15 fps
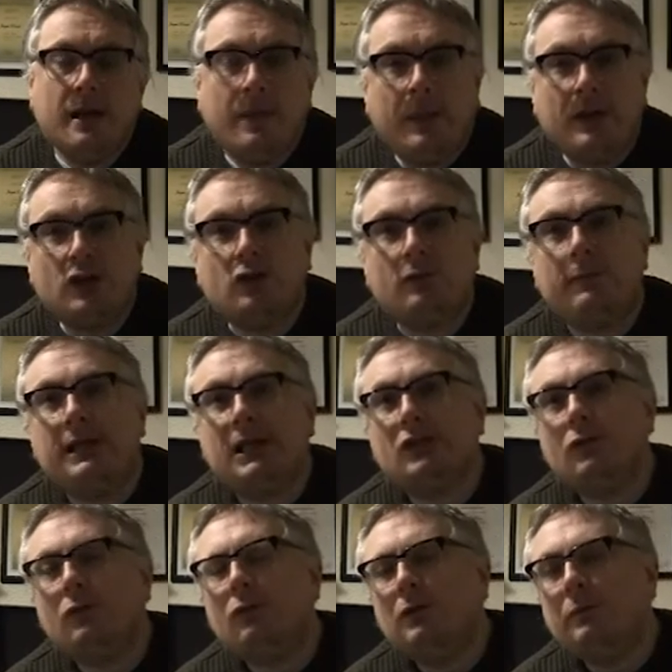then somebody has
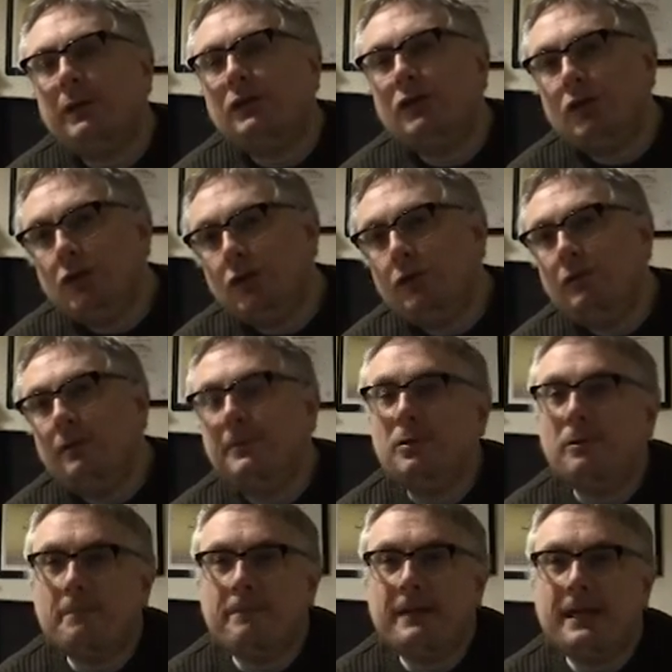to go all the way to Europe
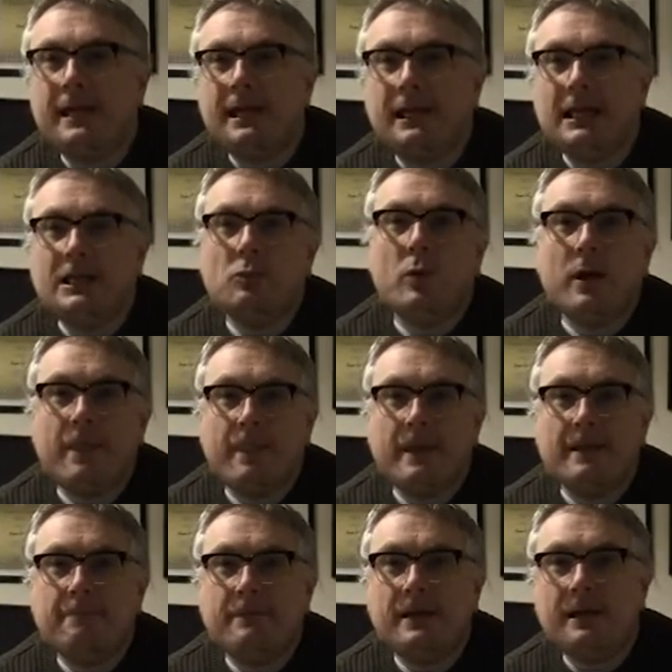to appeal it, win the
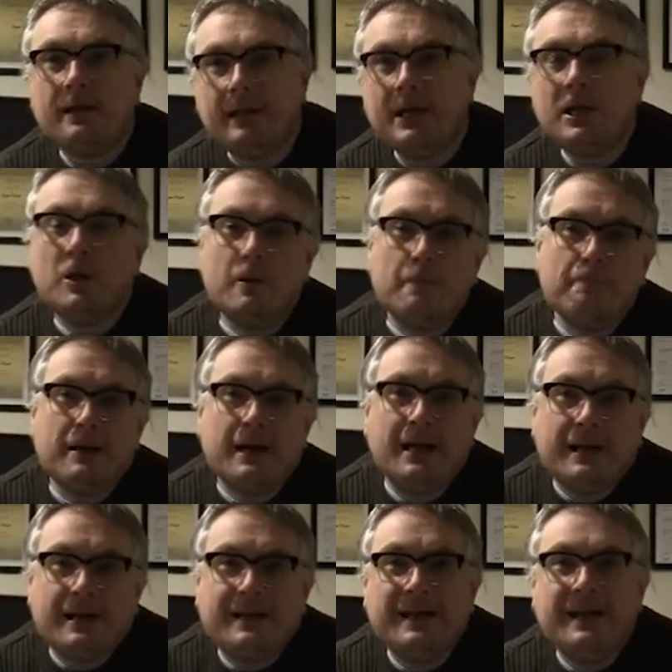appeal, and come
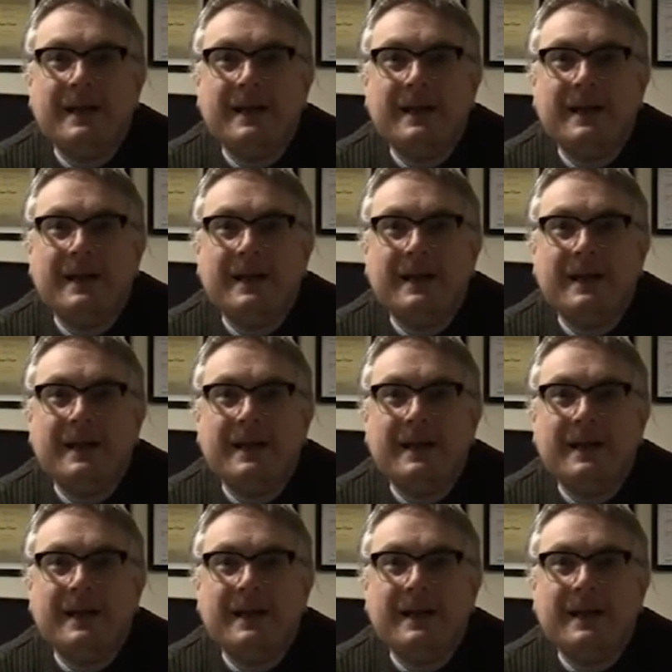back.